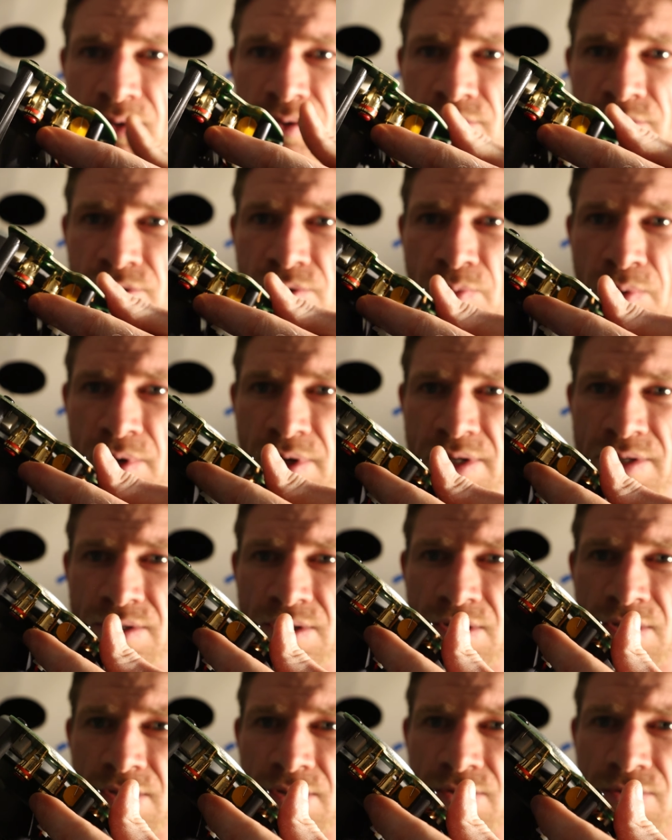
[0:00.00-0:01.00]
Super
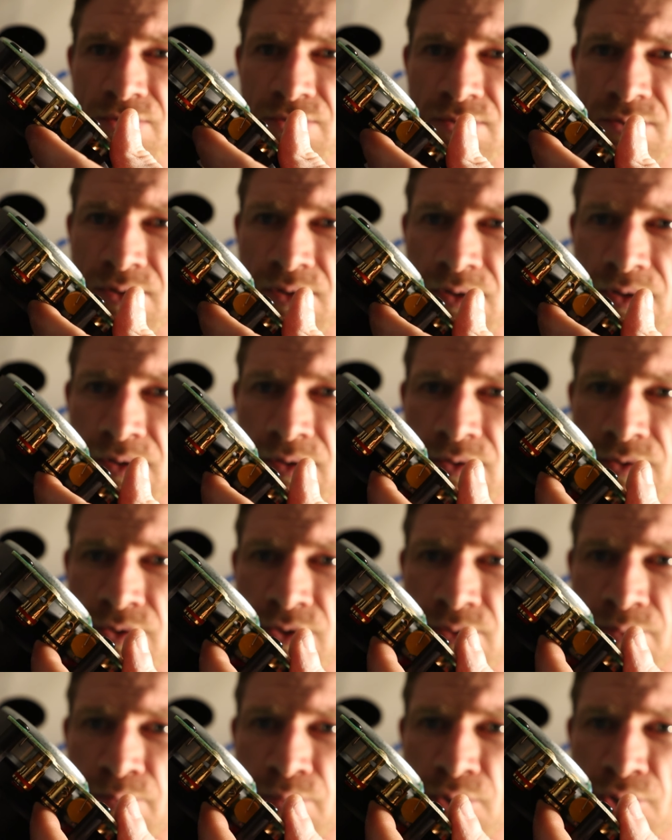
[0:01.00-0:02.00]
easy to use. You
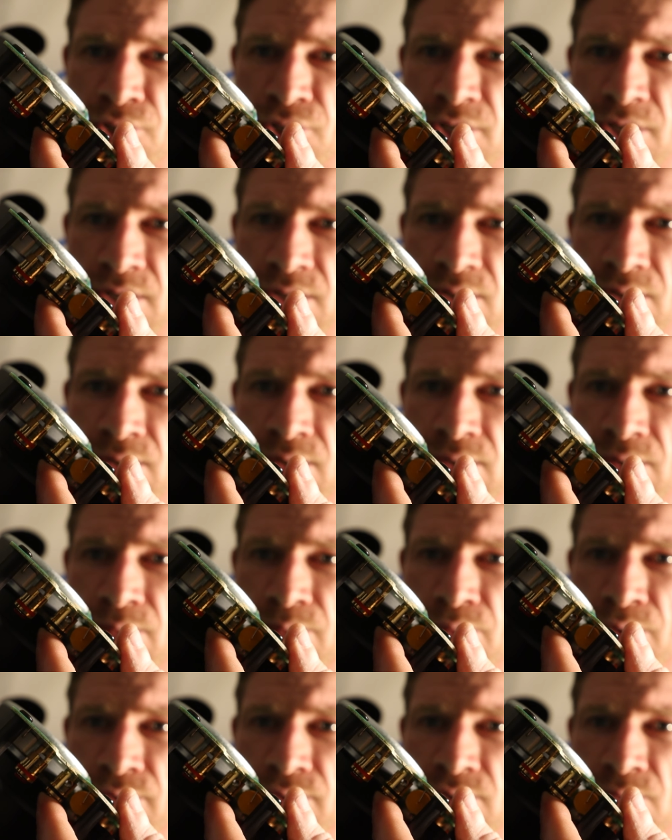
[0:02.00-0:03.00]
just push in,
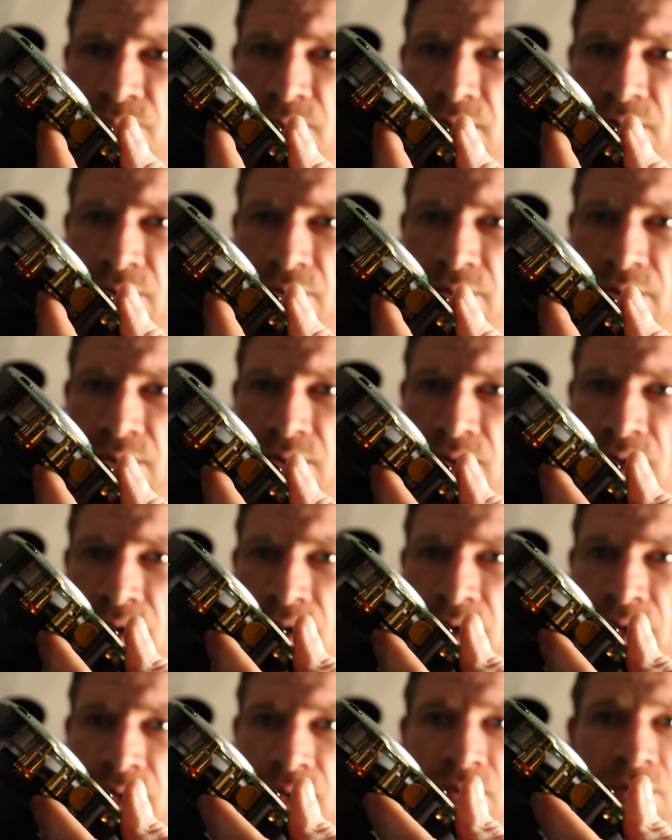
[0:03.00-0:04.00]
put the speaker in,
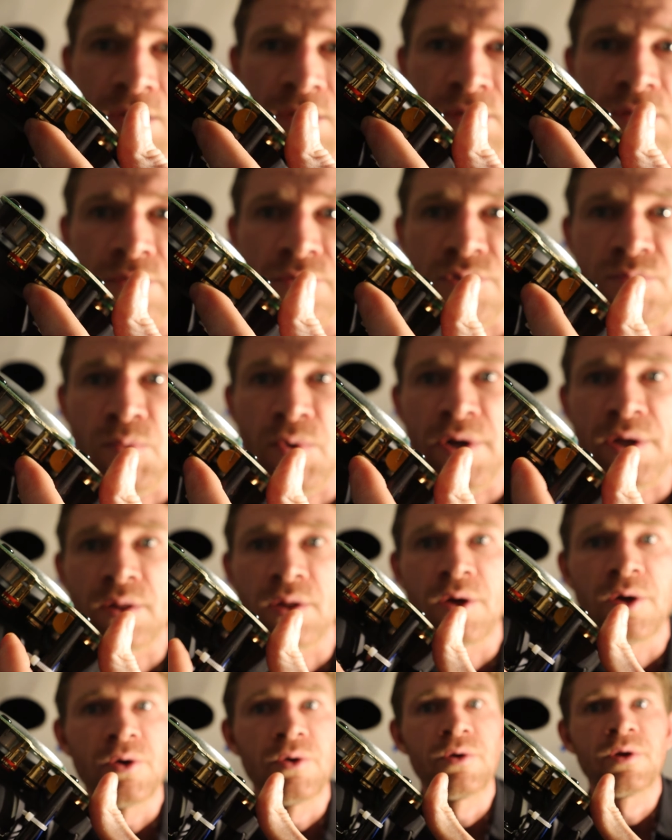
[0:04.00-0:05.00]
and then the spring
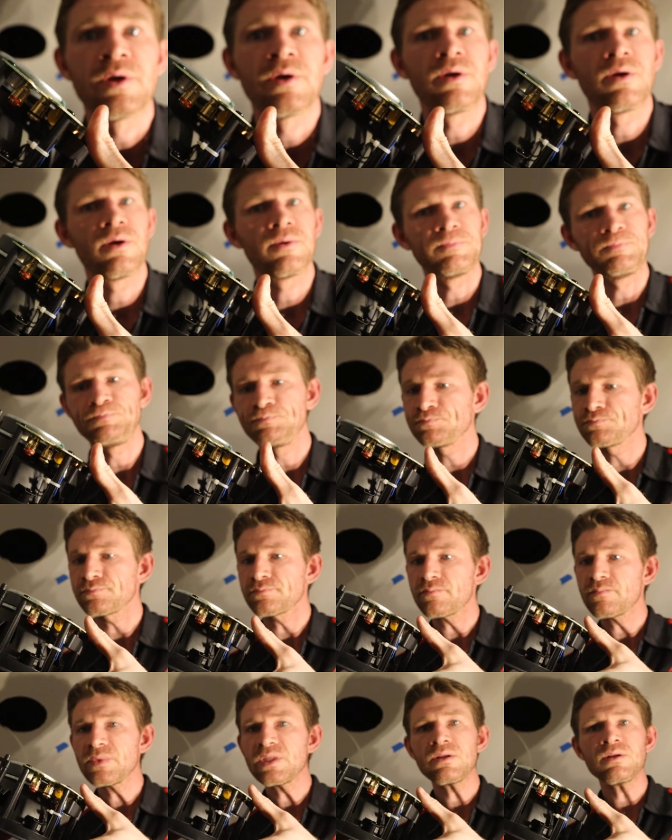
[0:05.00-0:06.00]
load
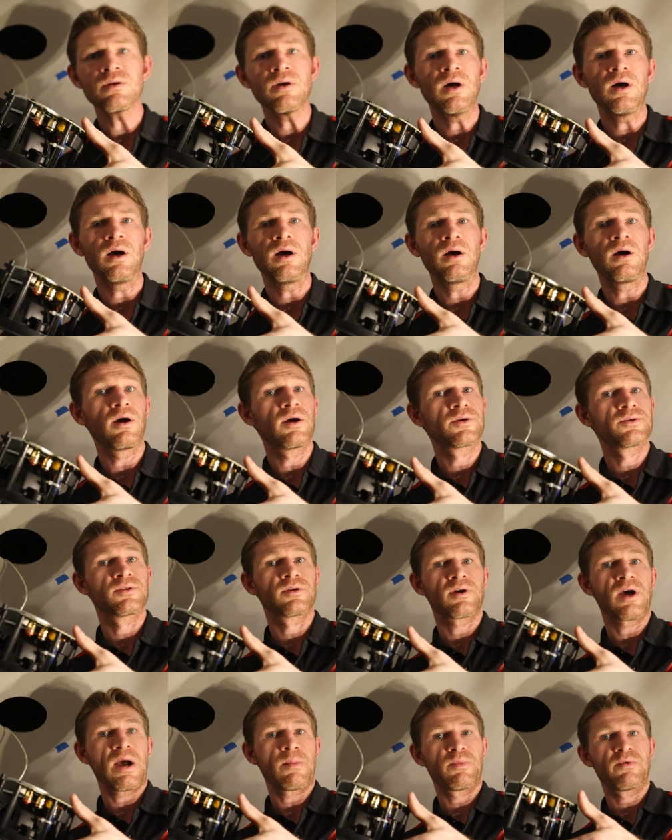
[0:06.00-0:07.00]
uh, hugs
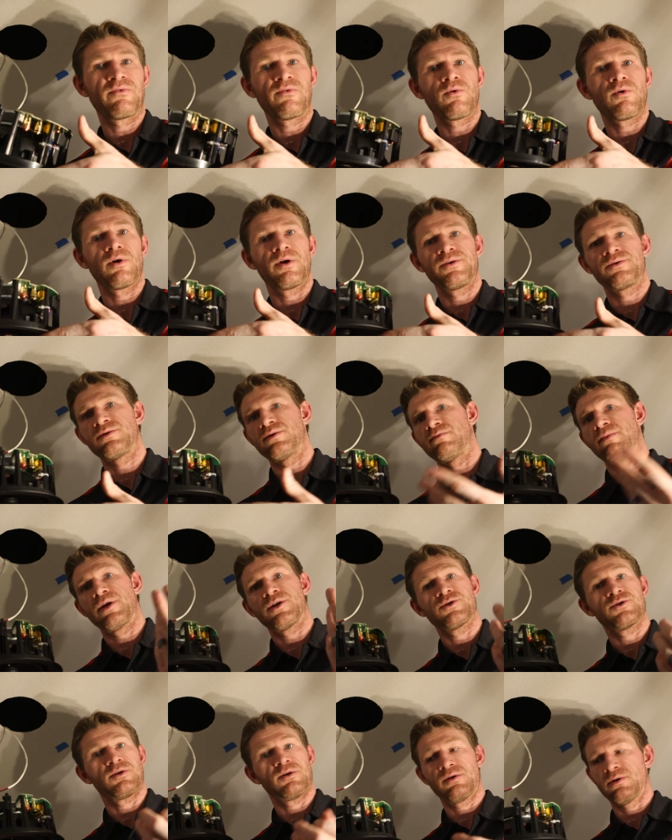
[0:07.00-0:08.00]
the copper for us and
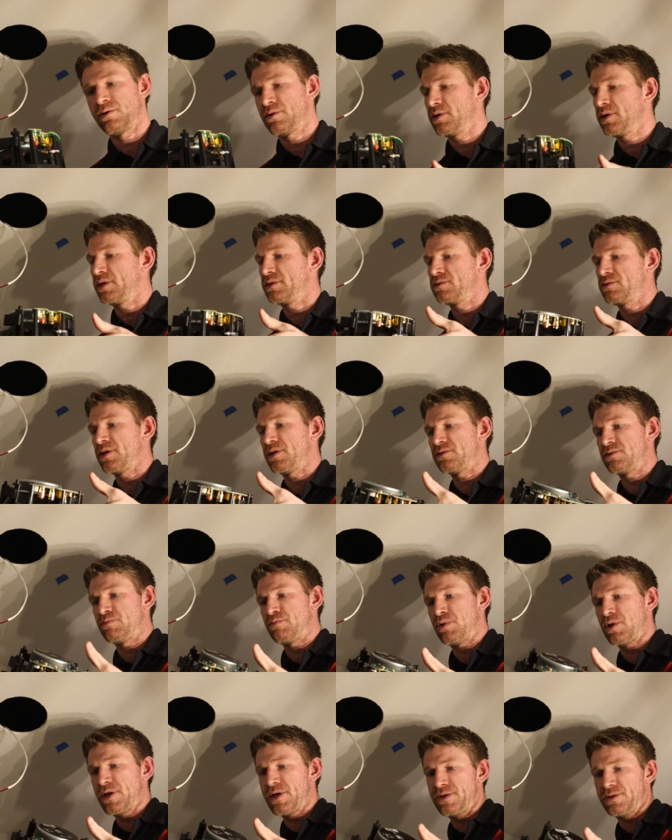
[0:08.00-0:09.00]
make sure it stays in
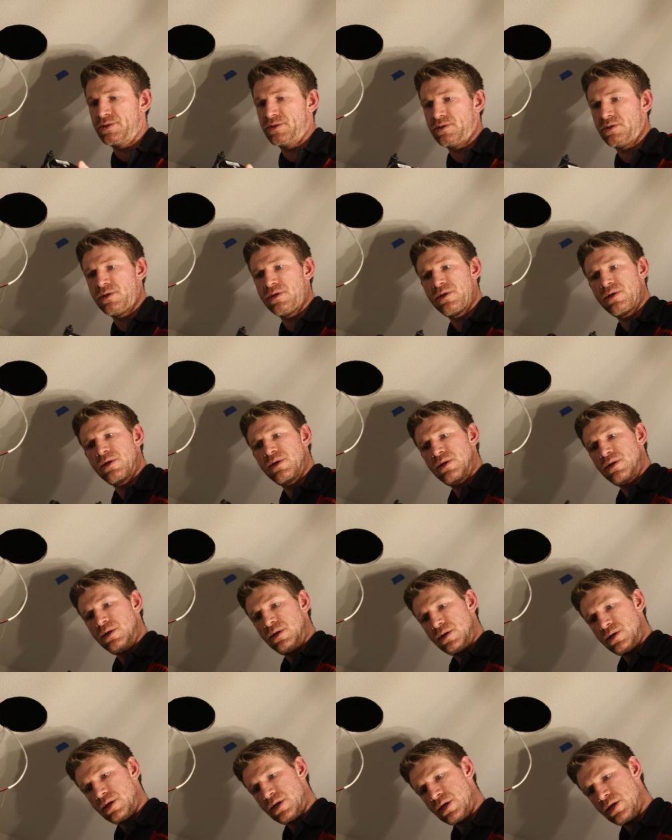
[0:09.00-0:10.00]
place
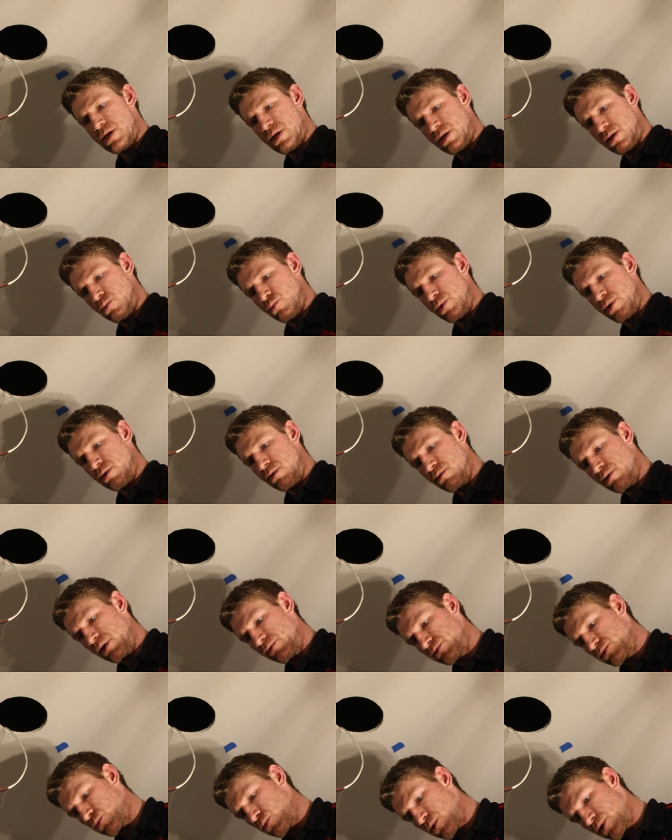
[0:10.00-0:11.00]
and we don't
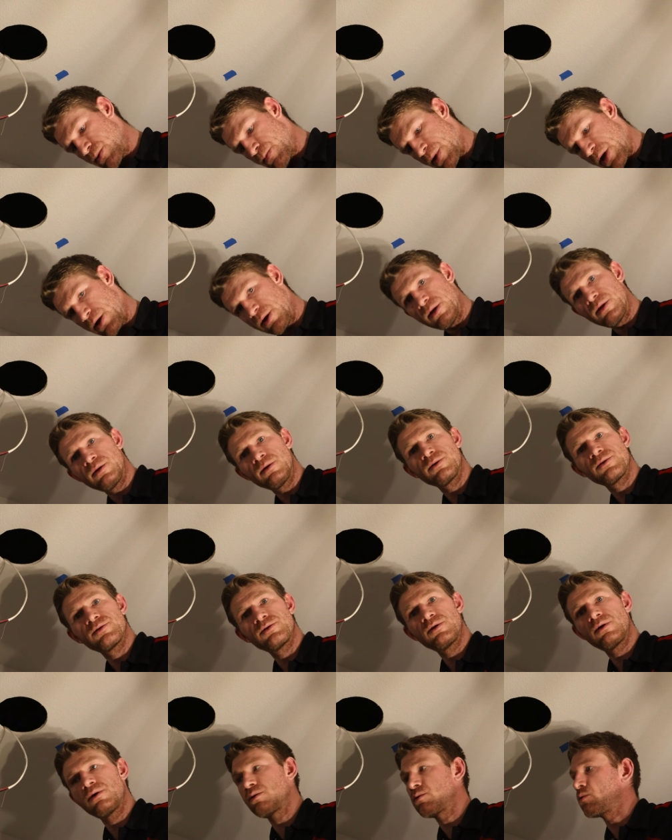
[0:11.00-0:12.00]
have to worry about it.
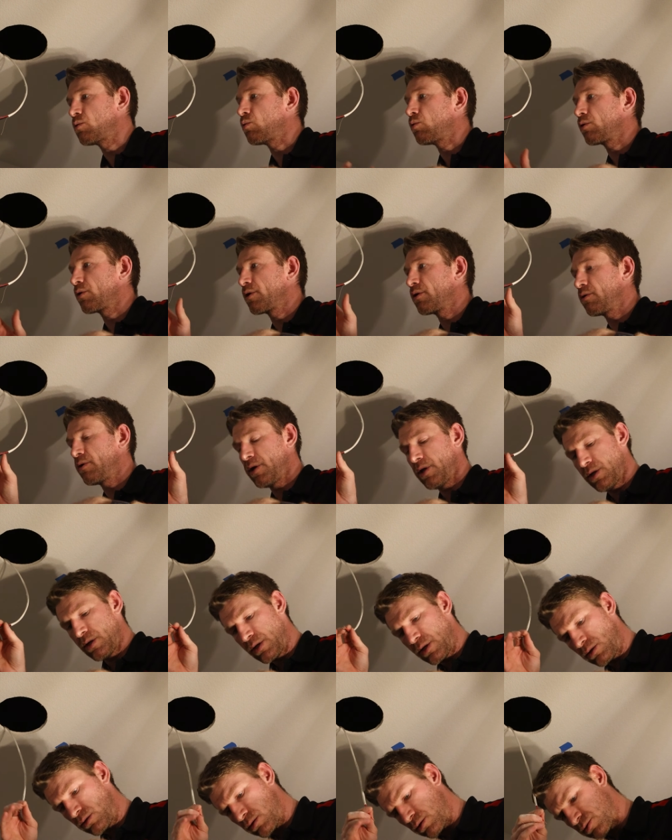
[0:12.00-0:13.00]
So we'll go ahead
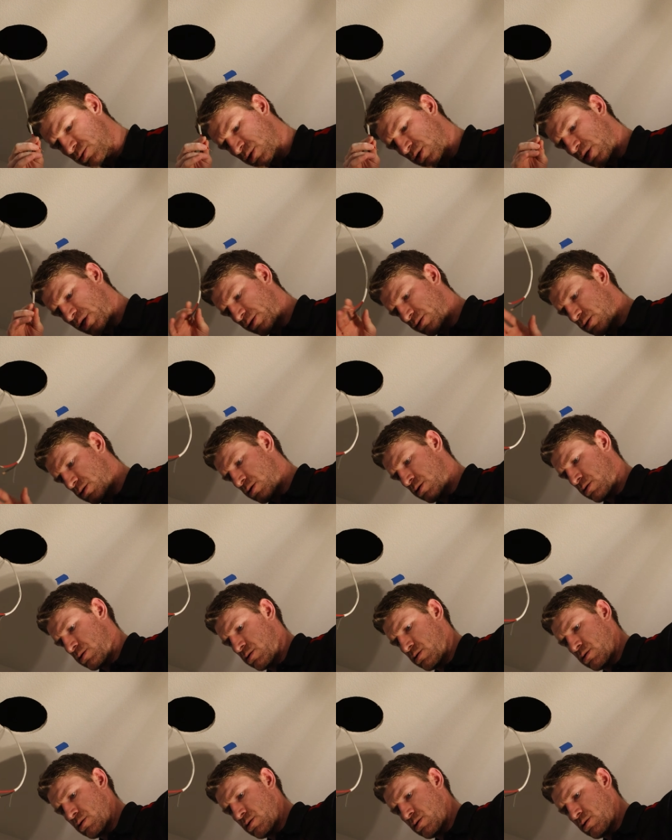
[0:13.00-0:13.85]
and get those connected.